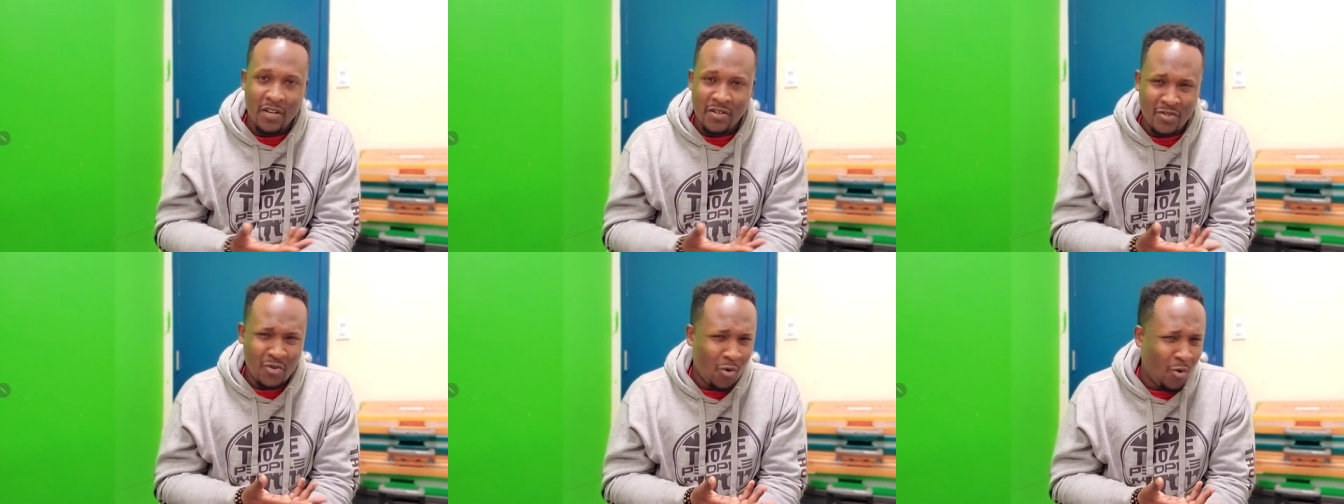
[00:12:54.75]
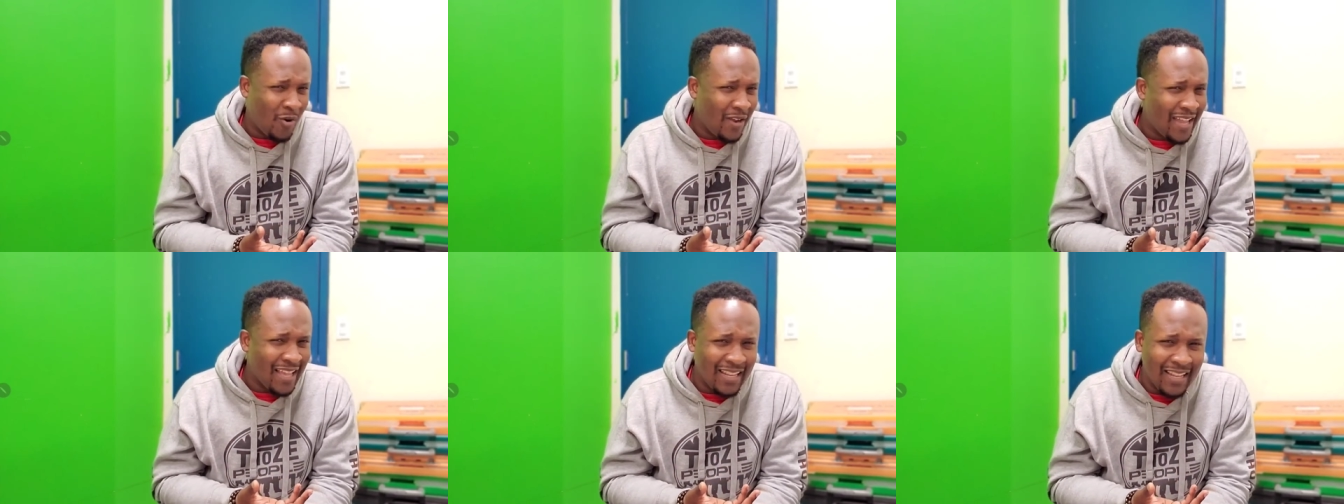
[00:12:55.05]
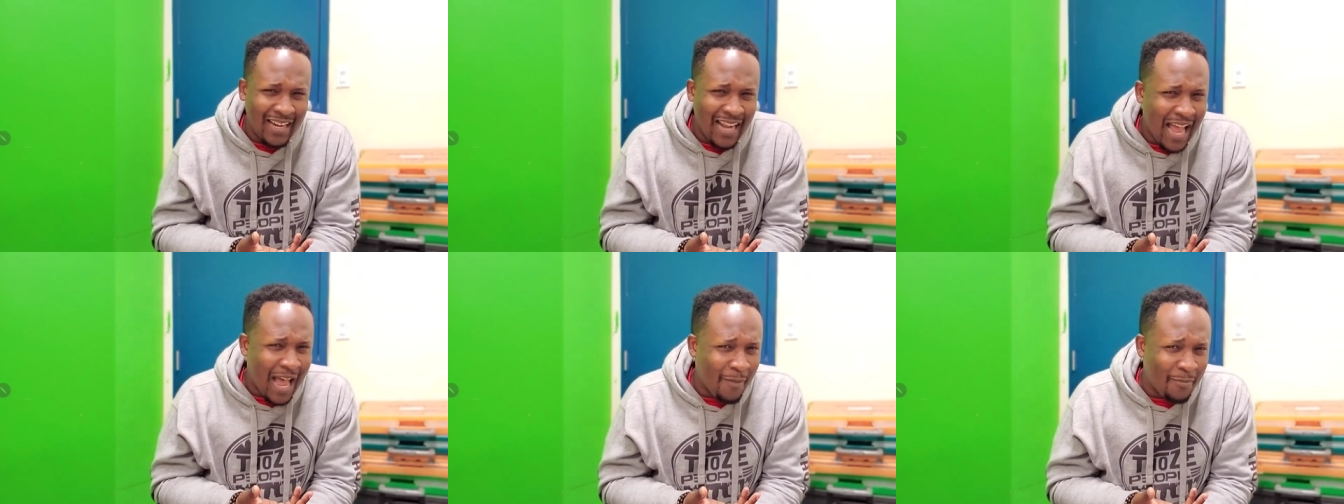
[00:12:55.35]
toy
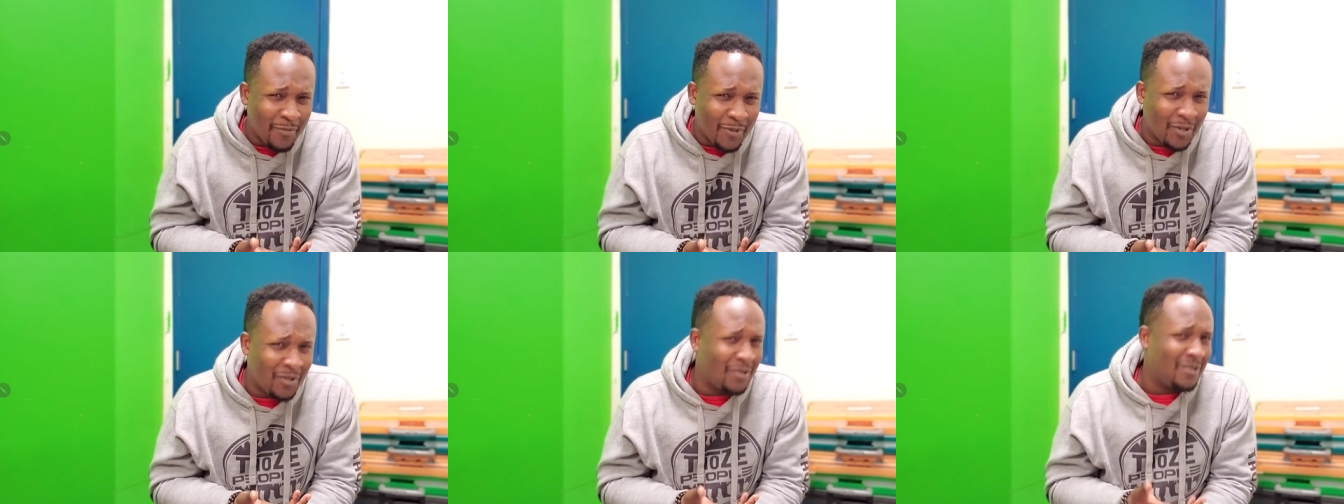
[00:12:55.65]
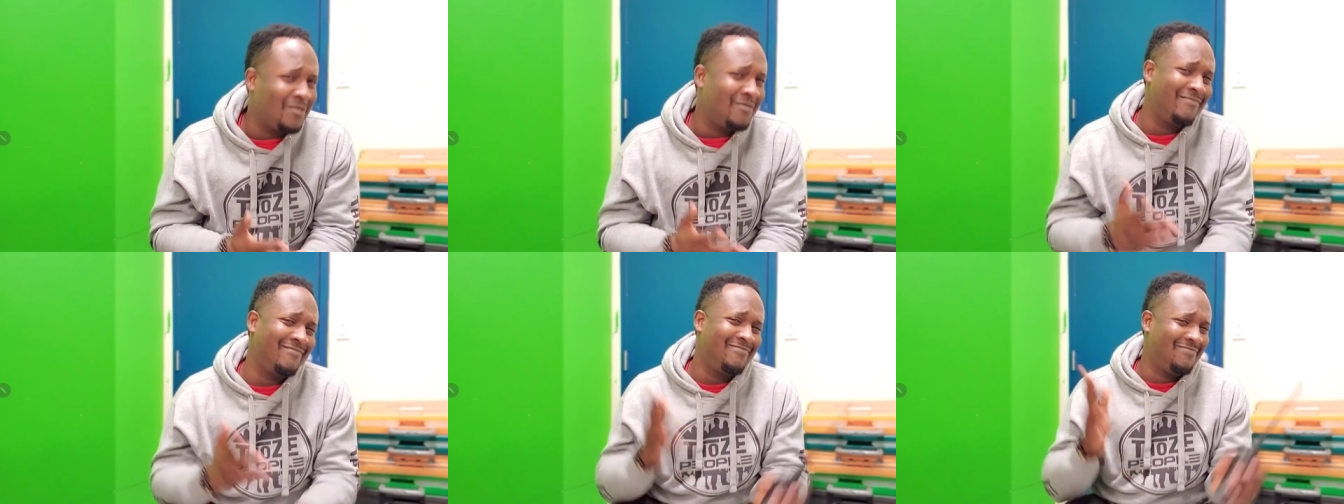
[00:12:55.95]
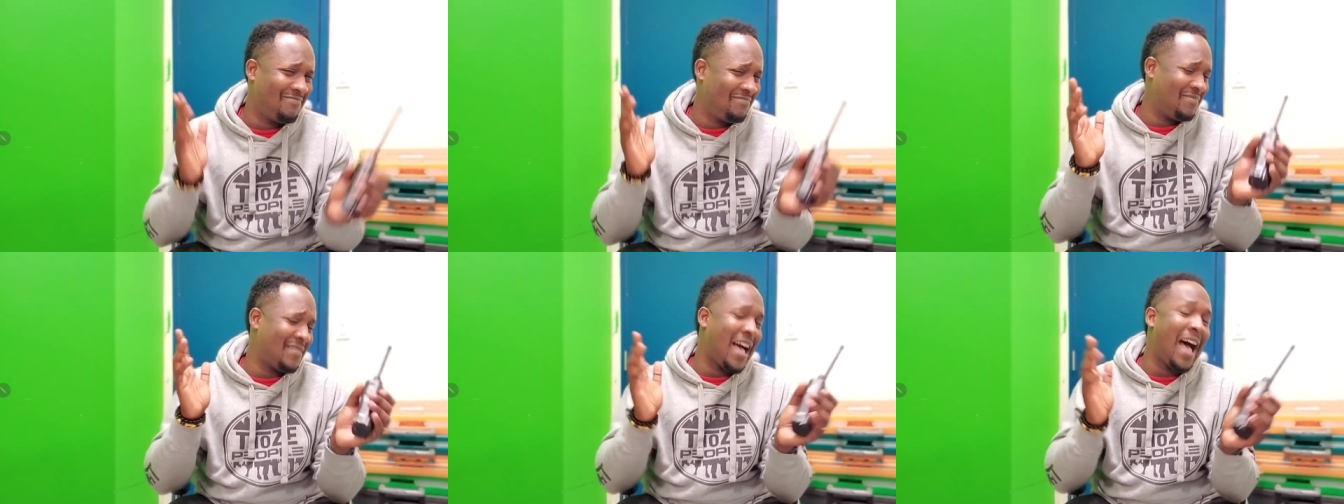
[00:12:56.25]
helicopter.
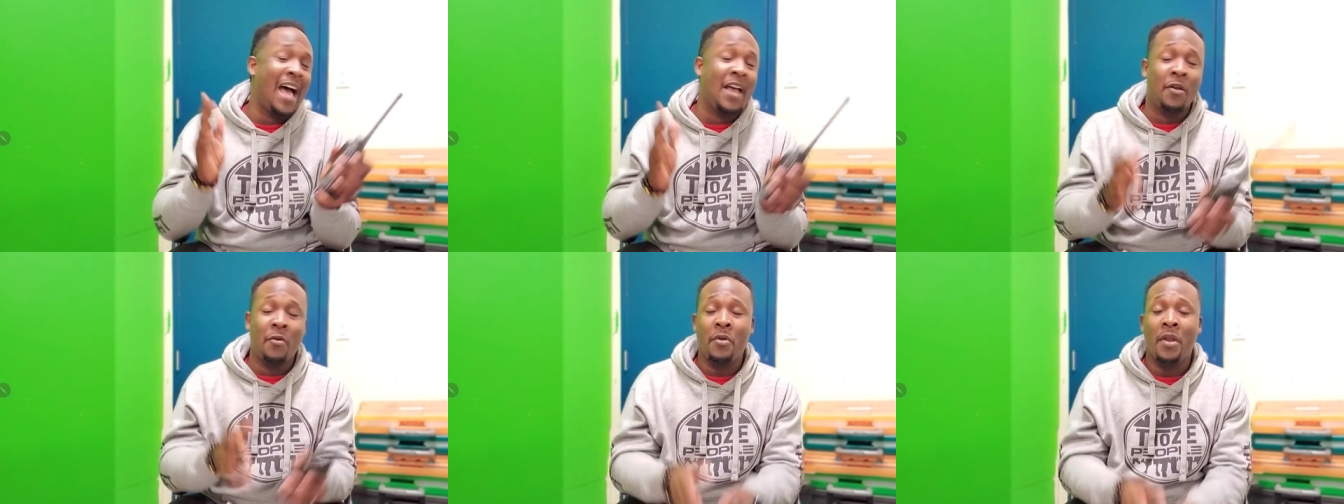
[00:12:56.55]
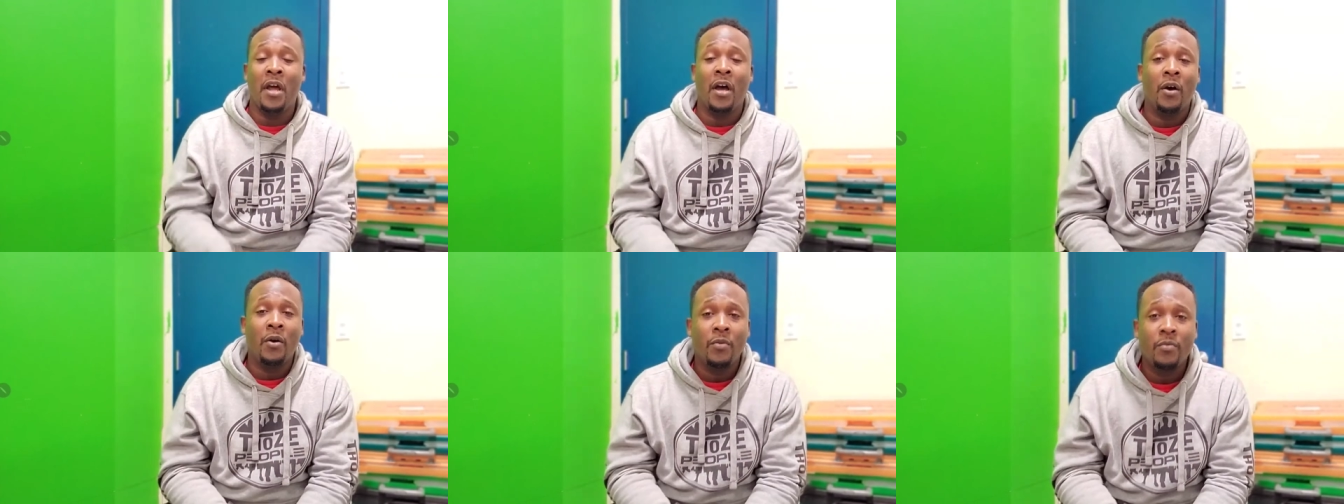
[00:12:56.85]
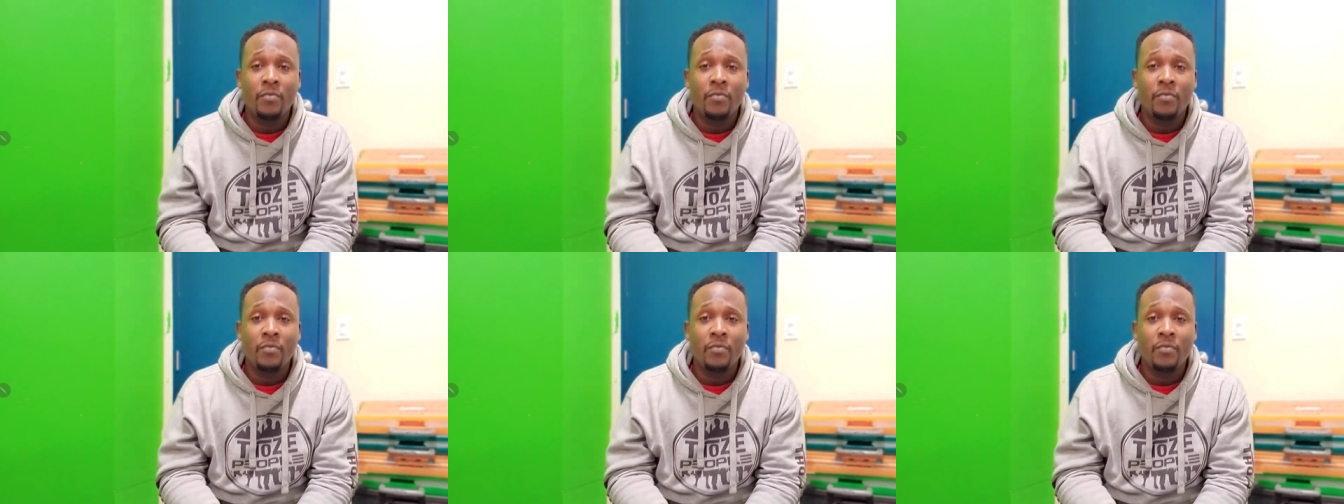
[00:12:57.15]
I don't know.